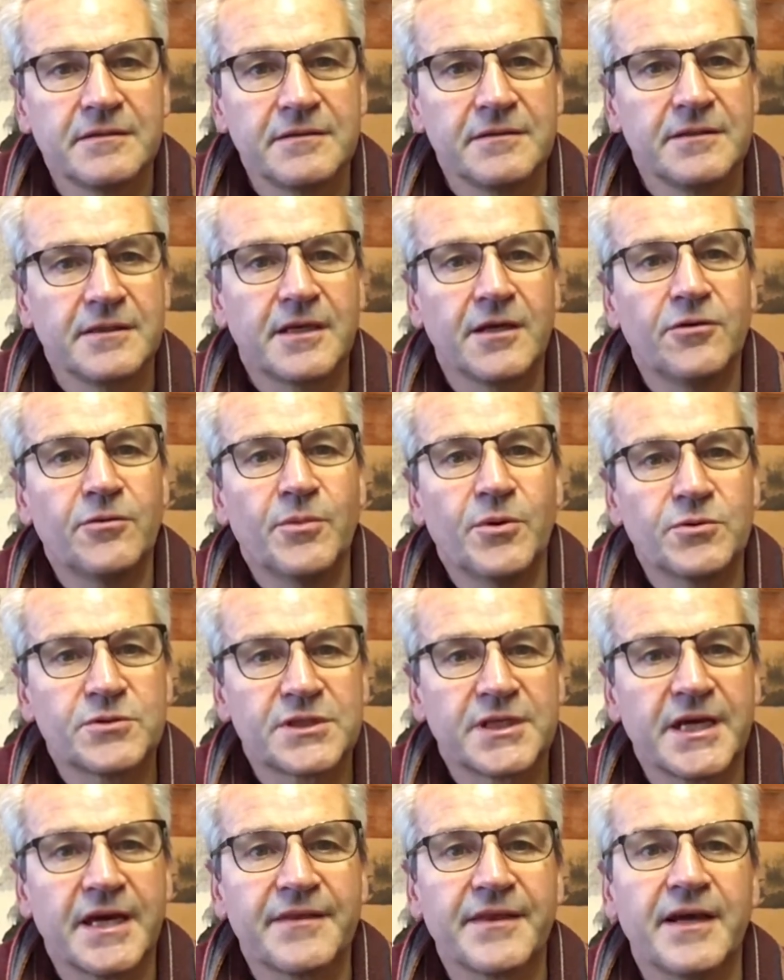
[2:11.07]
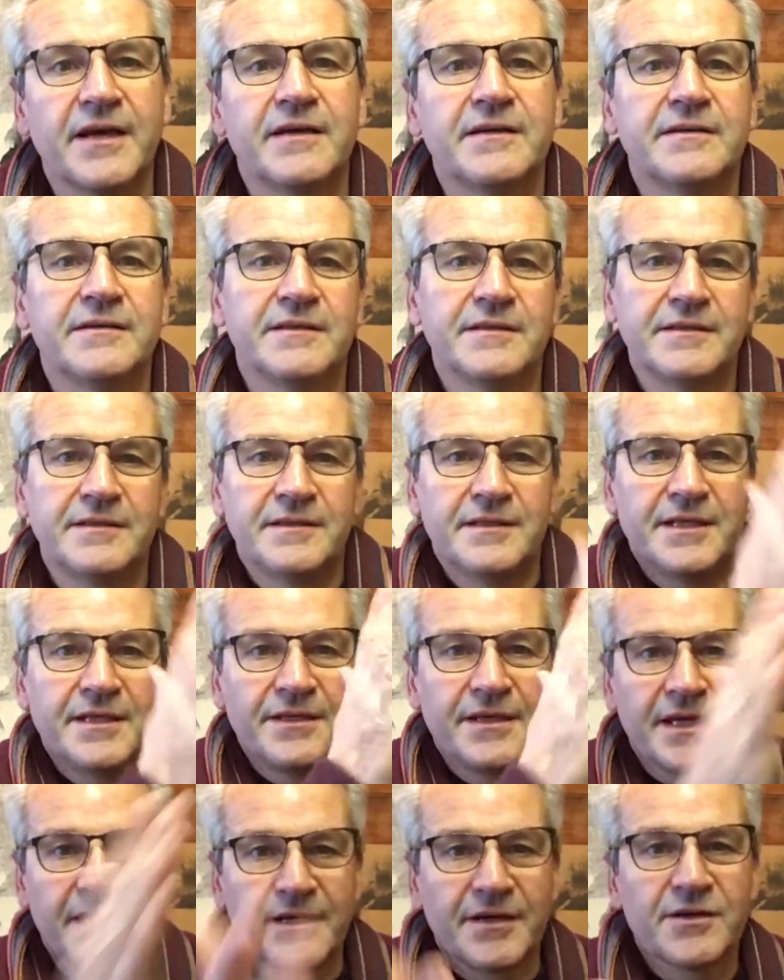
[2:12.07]
You glue them all together and you
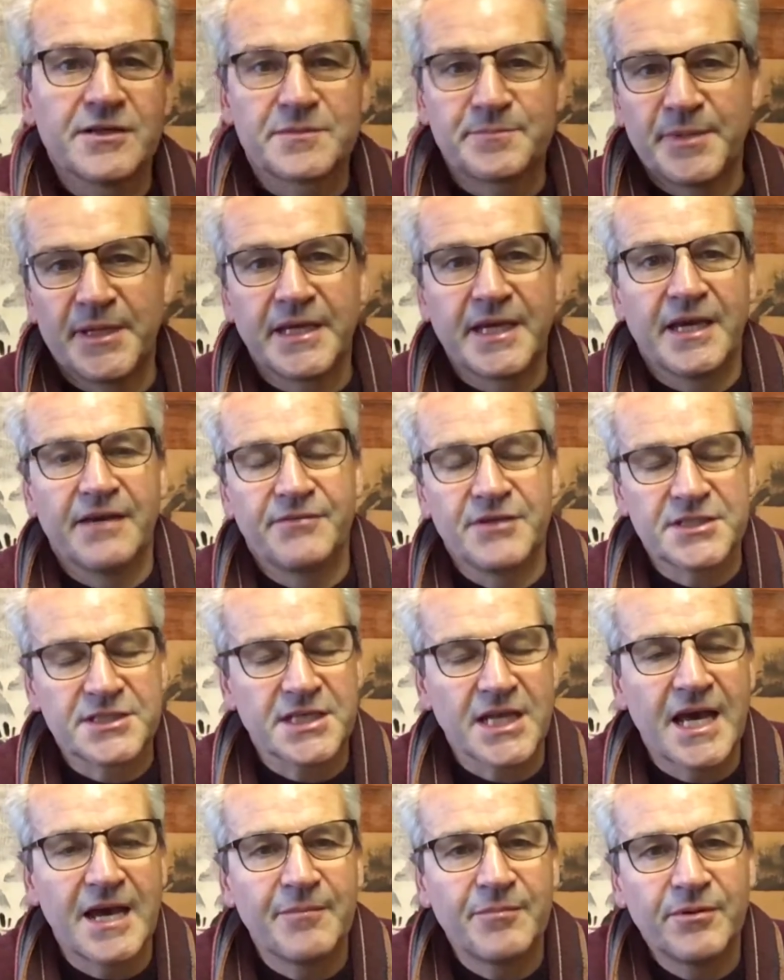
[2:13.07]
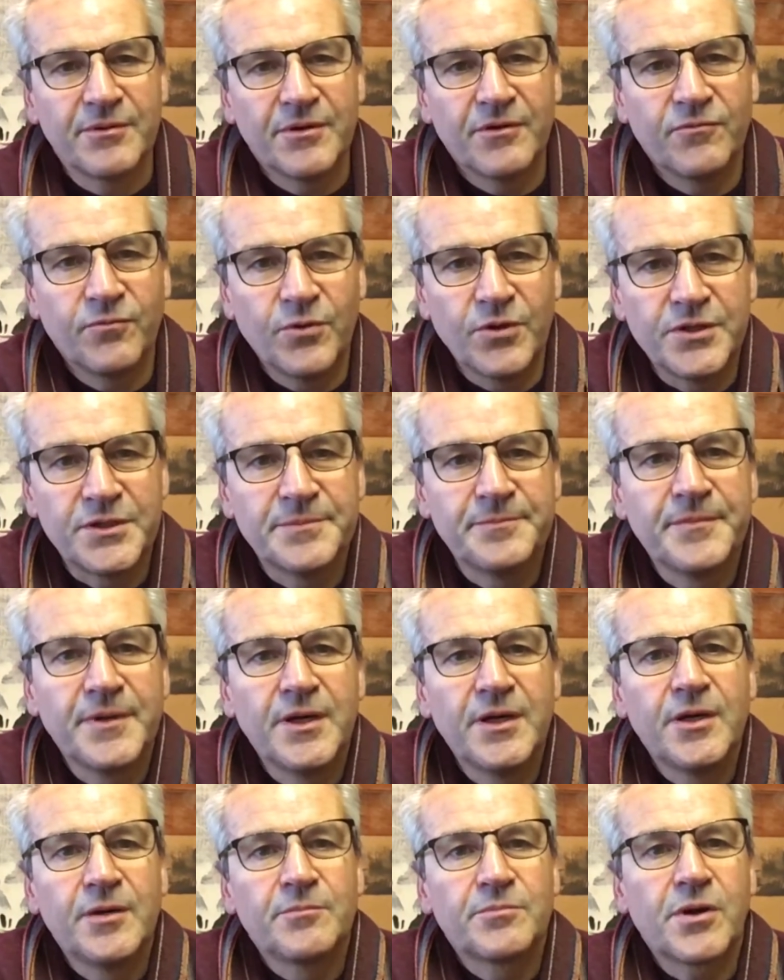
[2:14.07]
get a nice big heavy slab of wood.
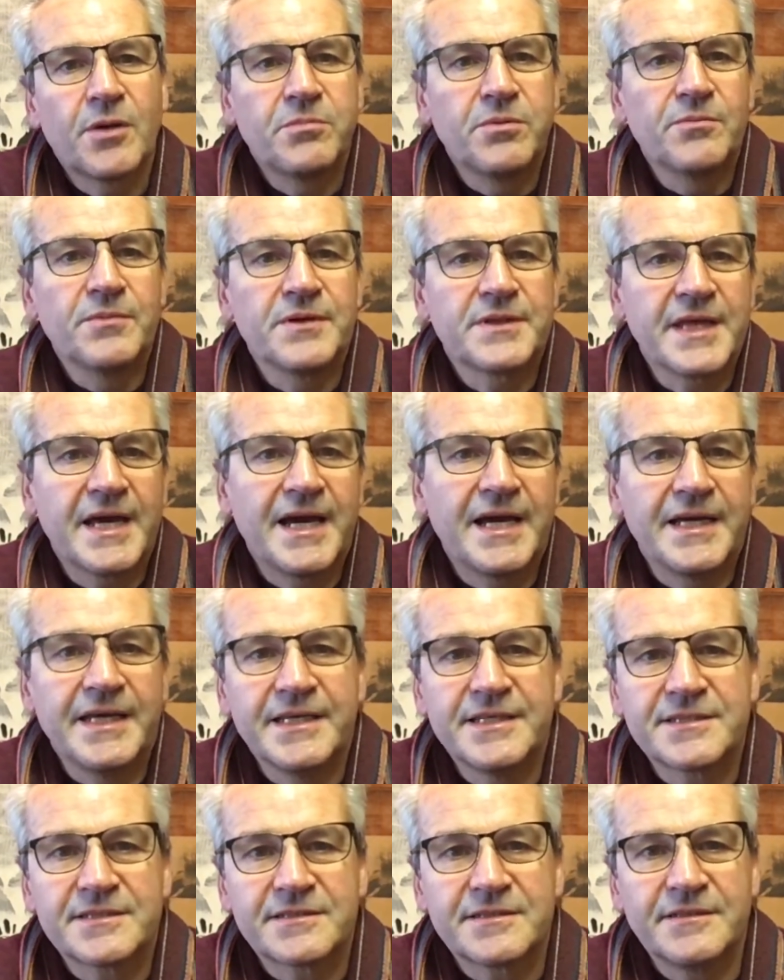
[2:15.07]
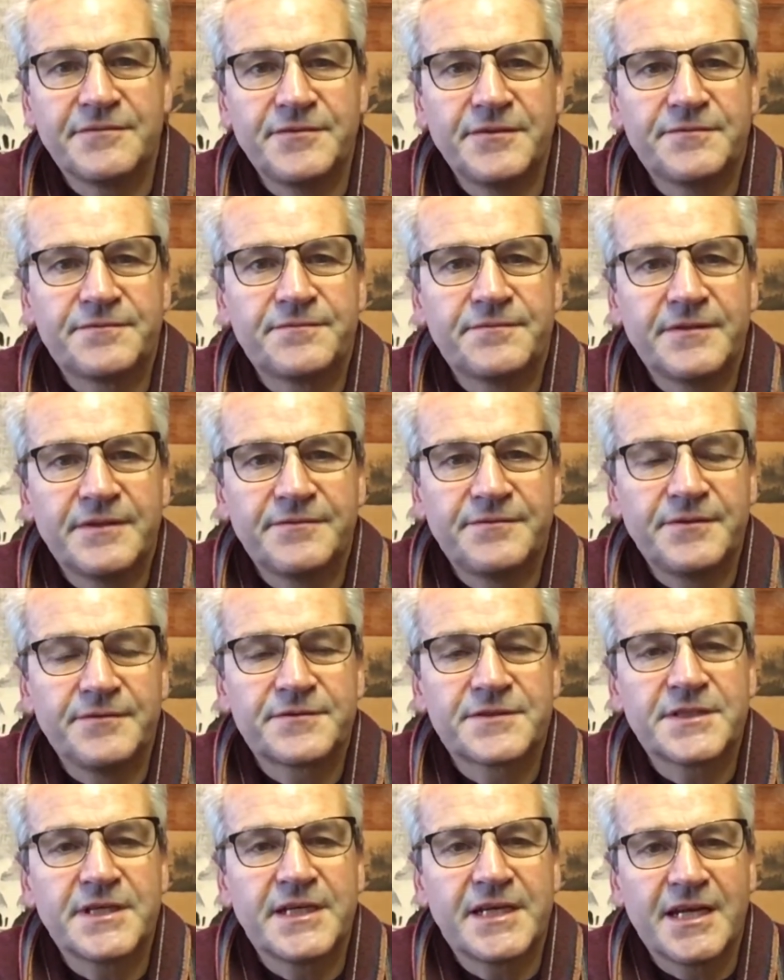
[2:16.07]
Problem with that is if you've
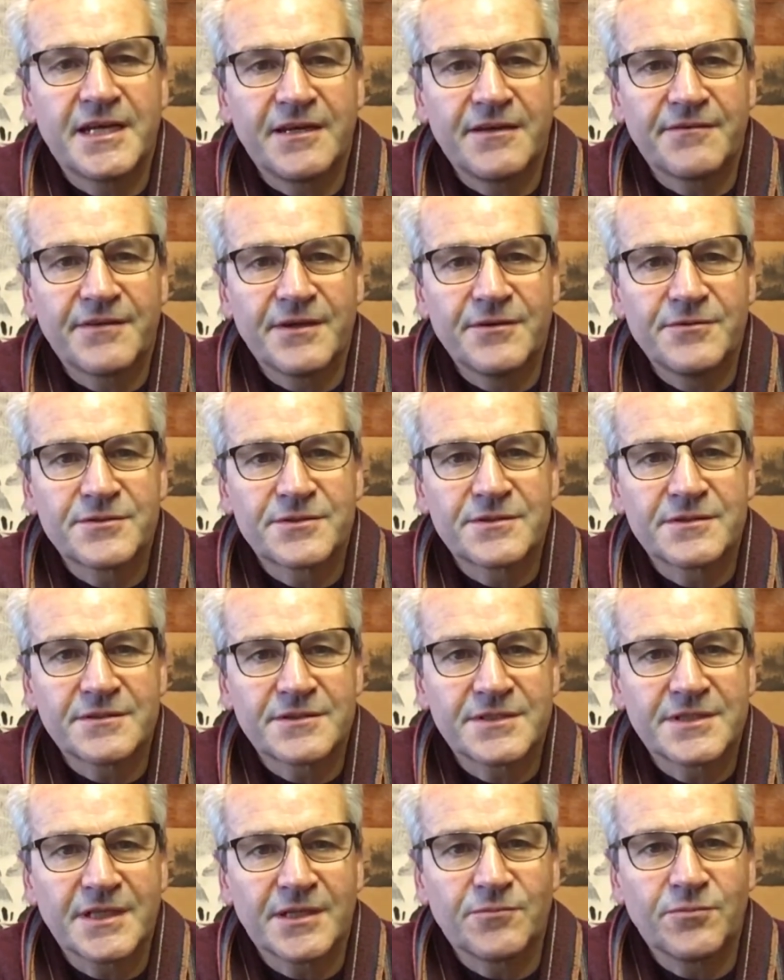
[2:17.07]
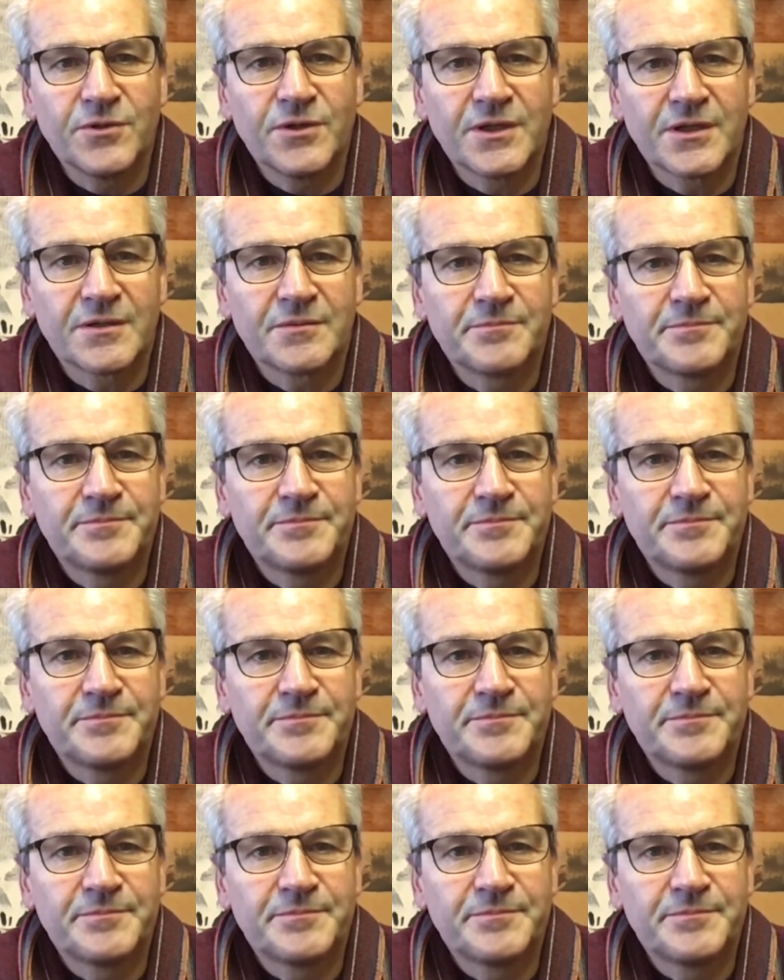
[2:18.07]
seen any of those stud work